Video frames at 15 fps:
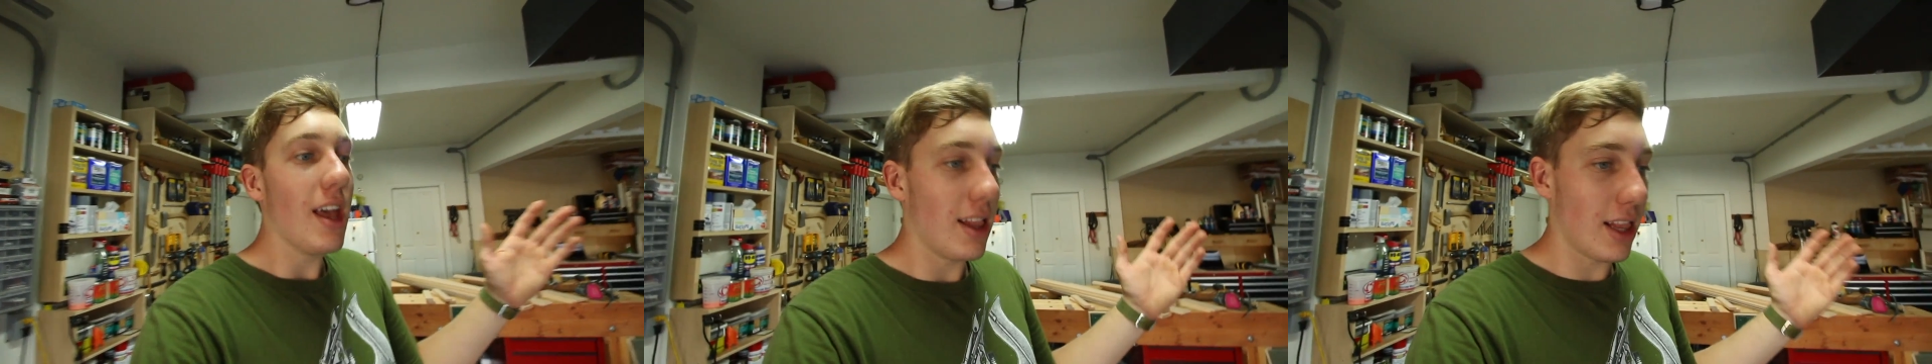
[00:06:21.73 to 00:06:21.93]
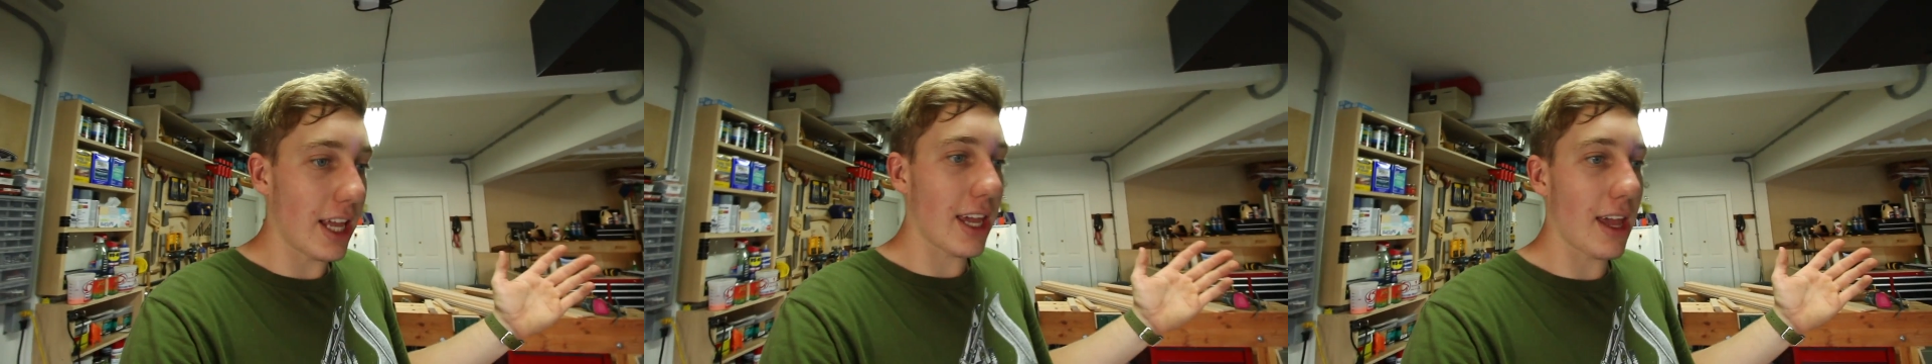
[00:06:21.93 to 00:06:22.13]

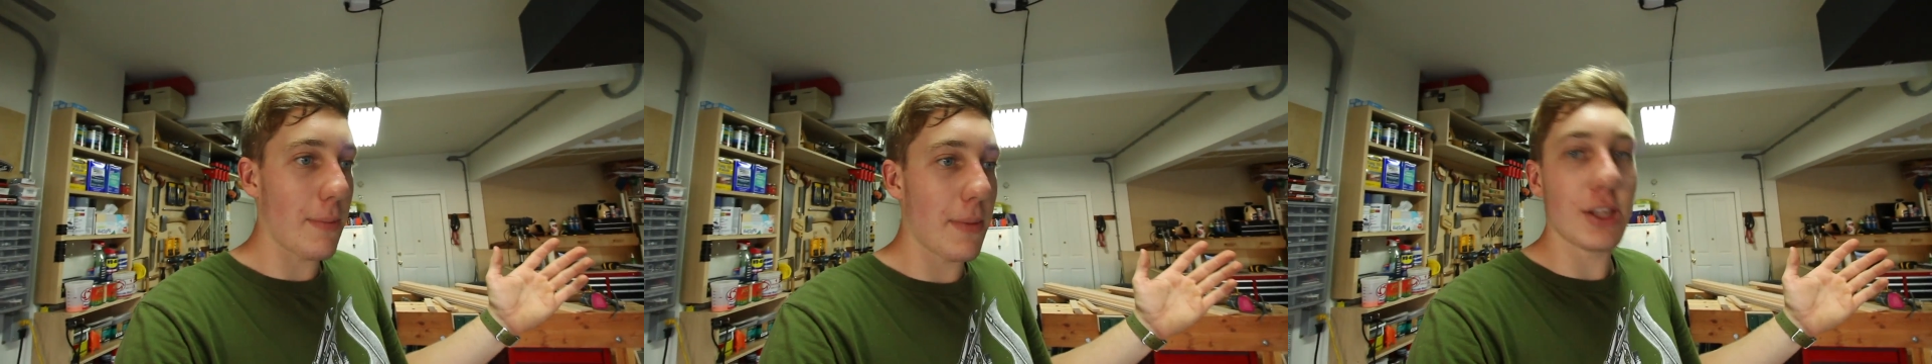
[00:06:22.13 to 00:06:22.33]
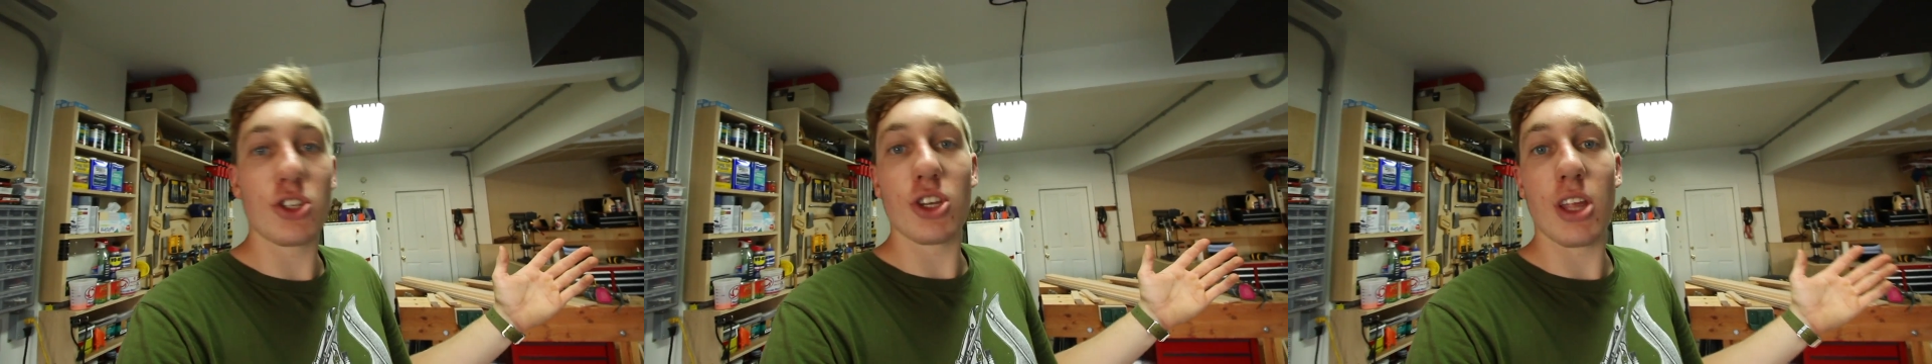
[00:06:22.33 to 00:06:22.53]
like I
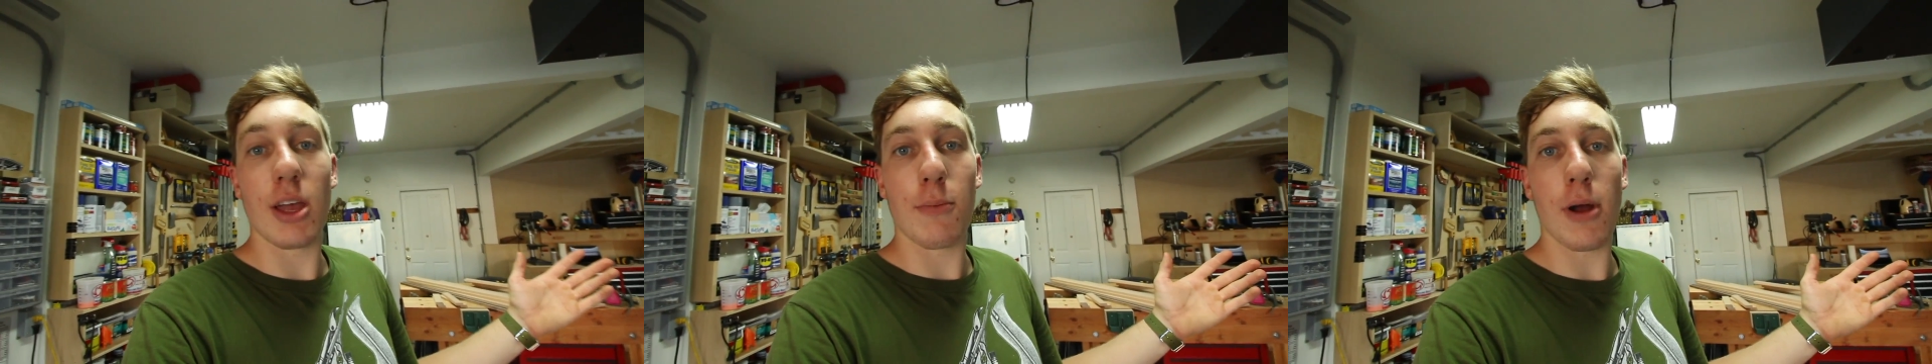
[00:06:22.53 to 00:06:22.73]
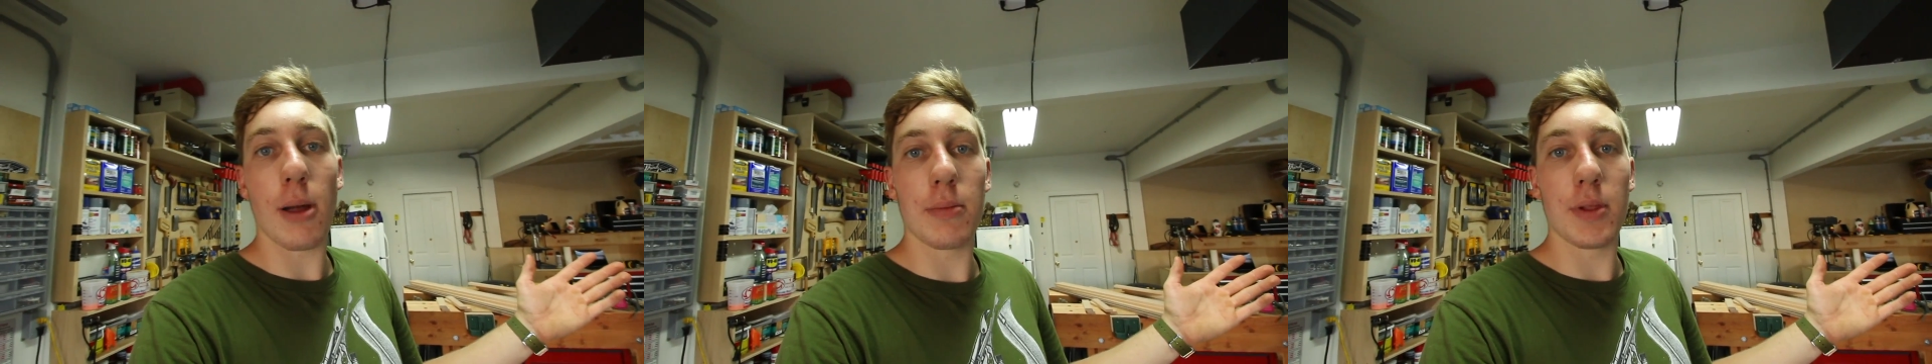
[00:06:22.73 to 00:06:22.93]
mentioned I
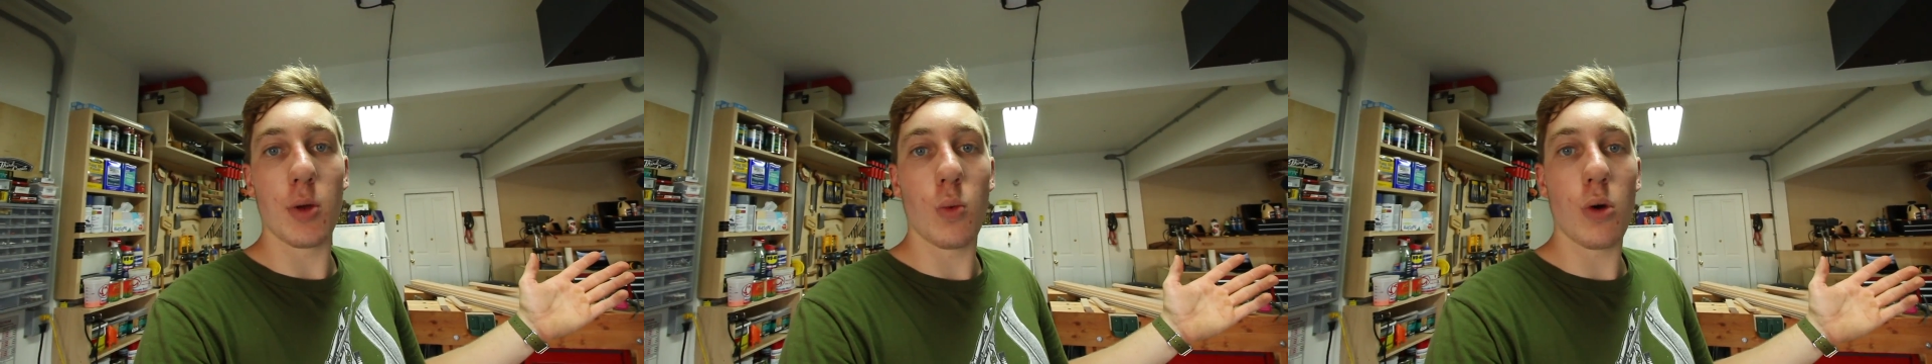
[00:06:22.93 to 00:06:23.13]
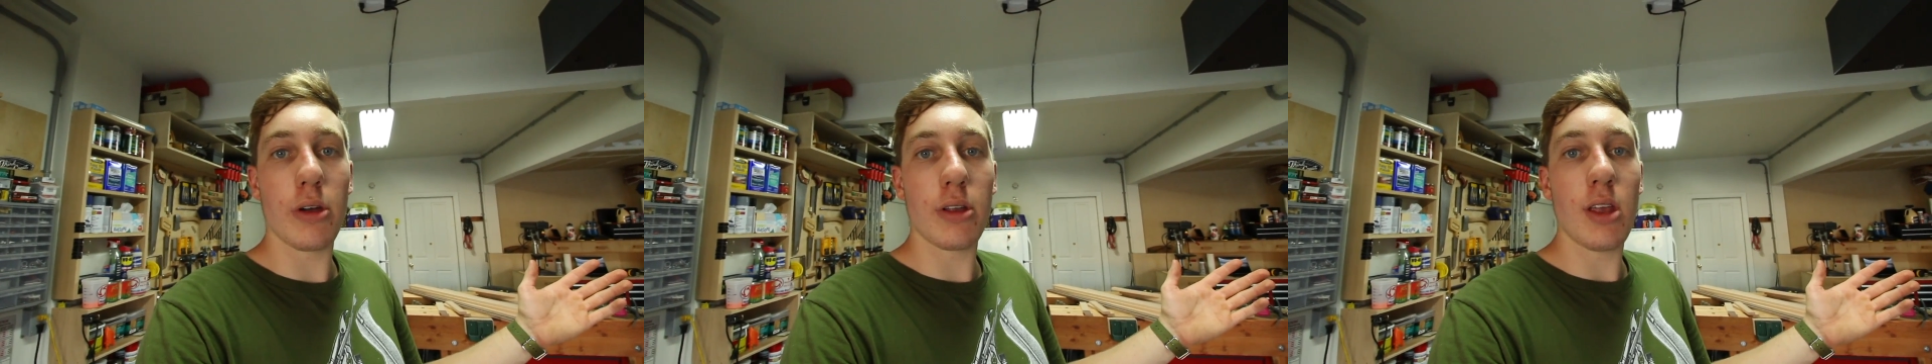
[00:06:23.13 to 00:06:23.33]
probably
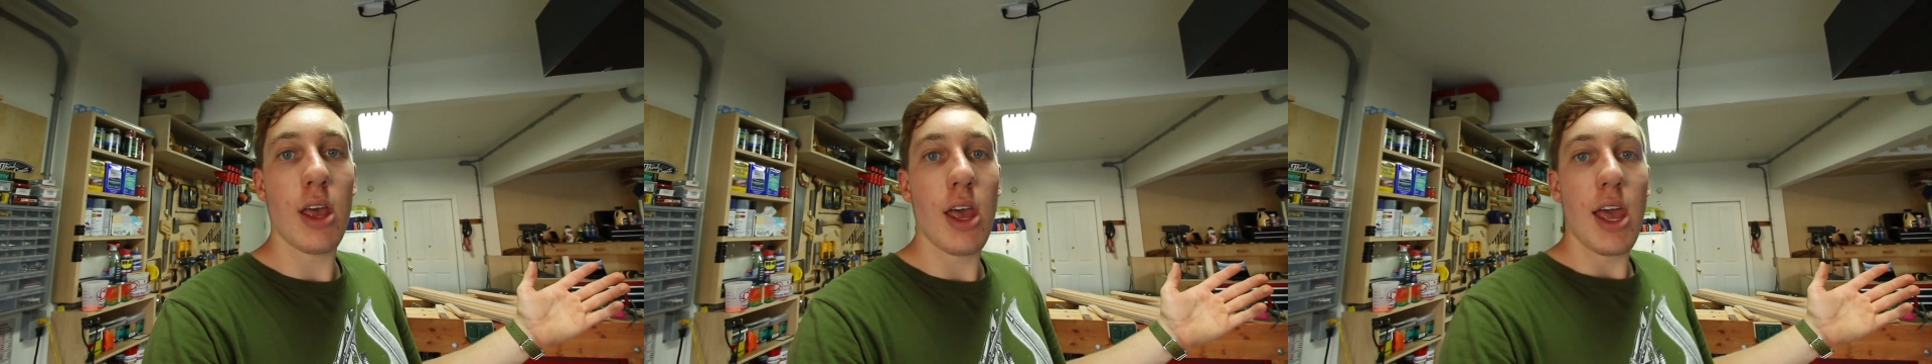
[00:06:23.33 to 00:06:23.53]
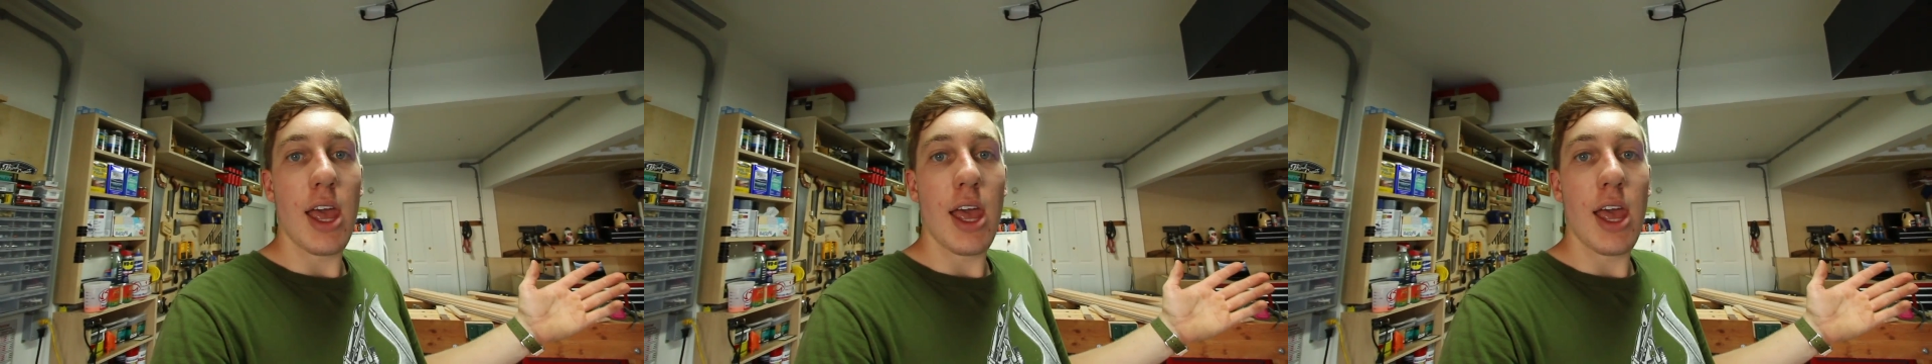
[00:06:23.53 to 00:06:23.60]
would,